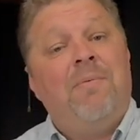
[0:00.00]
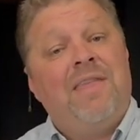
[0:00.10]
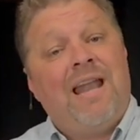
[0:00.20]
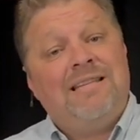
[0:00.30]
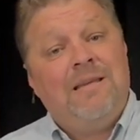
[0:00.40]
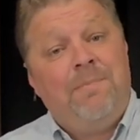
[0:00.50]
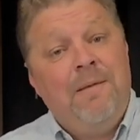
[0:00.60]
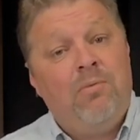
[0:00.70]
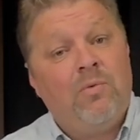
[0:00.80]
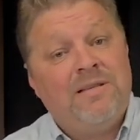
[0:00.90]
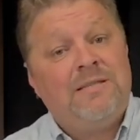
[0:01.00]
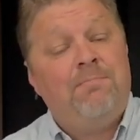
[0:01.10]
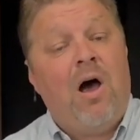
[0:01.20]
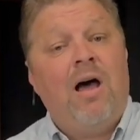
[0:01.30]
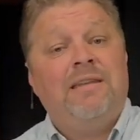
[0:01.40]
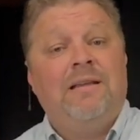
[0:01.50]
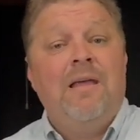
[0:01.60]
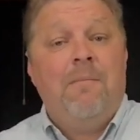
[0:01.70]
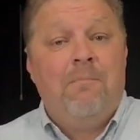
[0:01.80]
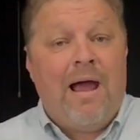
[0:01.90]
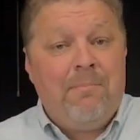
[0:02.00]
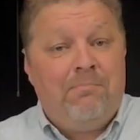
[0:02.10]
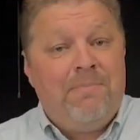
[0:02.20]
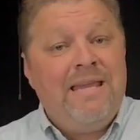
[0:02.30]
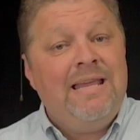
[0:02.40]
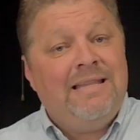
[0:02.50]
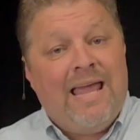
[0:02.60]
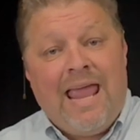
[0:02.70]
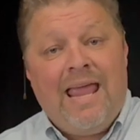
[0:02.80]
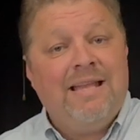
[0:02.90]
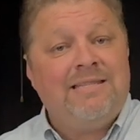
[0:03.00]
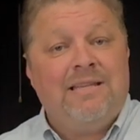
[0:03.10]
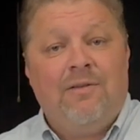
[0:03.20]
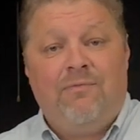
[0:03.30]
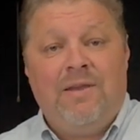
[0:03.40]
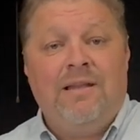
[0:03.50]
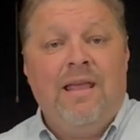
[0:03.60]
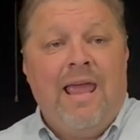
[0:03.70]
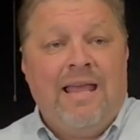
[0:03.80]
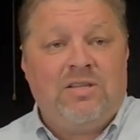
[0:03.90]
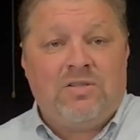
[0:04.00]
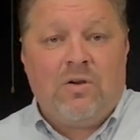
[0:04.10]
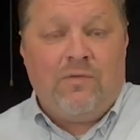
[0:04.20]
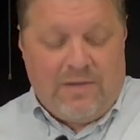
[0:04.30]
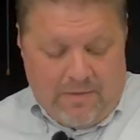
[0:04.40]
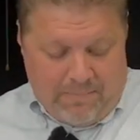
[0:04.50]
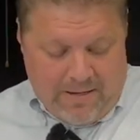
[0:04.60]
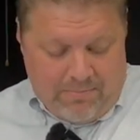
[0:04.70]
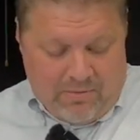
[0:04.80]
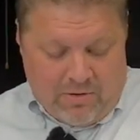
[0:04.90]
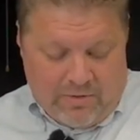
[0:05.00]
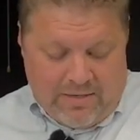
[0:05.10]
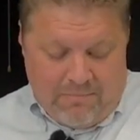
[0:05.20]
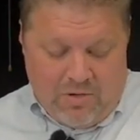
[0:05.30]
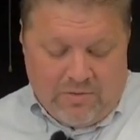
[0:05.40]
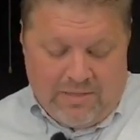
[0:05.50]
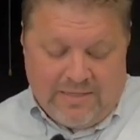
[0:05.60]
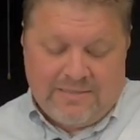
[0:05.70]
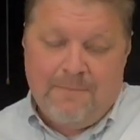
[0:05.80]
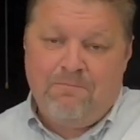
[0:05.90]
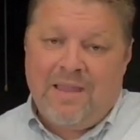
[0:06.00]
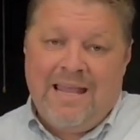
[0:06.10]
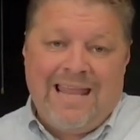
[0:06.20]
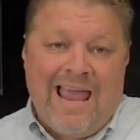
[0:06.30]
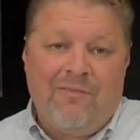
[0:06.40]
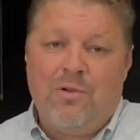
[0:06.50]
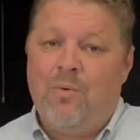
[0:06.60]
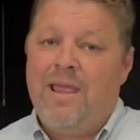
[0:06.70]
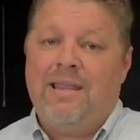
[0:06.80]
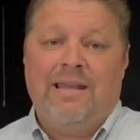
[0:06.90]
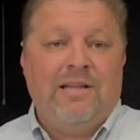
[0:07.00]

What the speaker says: And then I see people responding by being the hands and the feet and serving the people in our communities in every way, getting